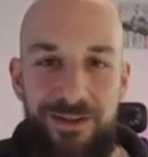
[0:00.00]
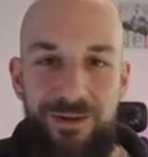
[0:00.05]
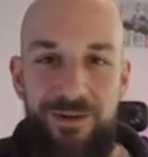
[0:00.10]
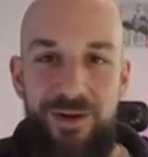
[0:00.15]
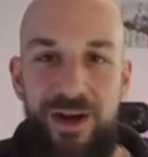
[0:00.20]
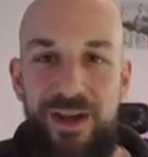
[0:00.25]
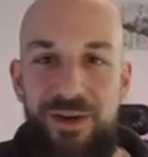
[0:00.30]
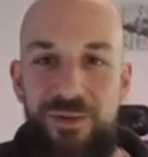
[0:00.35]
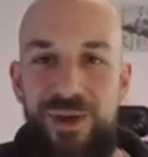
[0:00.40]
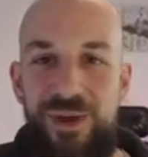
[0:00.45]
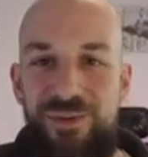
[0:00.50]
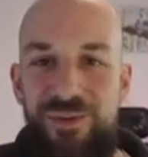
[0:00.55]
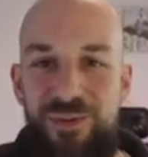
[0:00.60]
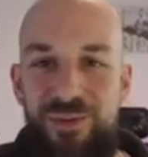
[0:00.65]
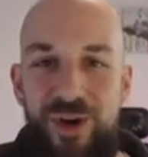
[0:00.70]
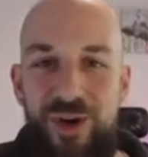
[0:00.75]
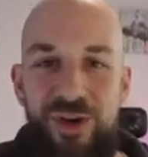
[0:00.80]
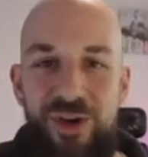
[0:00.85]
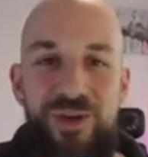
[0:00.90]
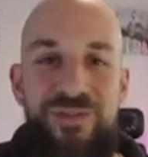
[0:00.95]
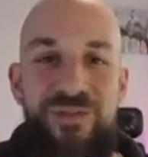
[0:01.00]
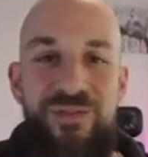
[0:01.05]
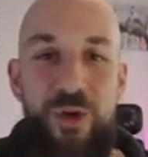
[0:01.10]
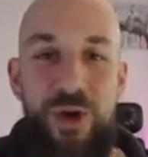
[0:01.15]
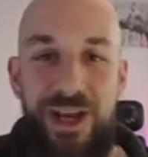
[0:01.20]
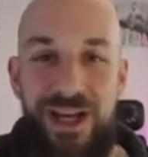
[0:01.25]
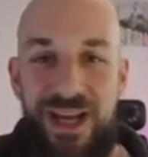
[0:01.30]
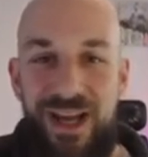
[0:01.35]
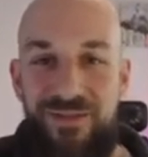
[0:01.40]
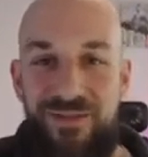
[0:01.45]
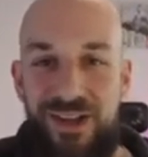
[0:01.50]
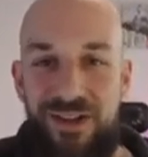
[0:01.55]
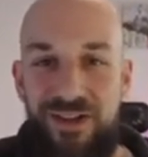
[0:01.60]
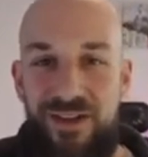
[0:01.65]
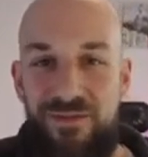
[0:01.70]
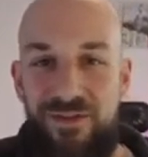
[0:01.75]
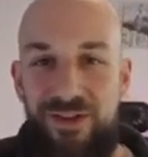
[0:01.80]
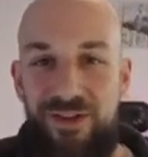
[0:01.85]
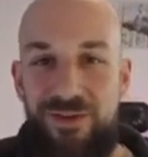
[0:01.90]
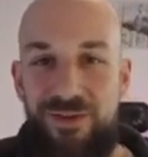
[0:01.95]
right? We want to avoid heavy
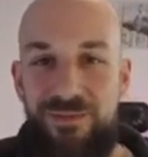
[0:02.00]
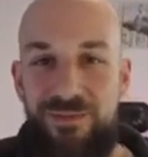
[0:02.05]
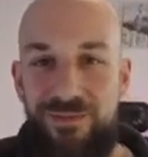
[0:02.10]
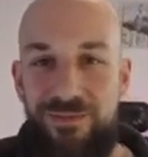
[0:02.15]
lifts.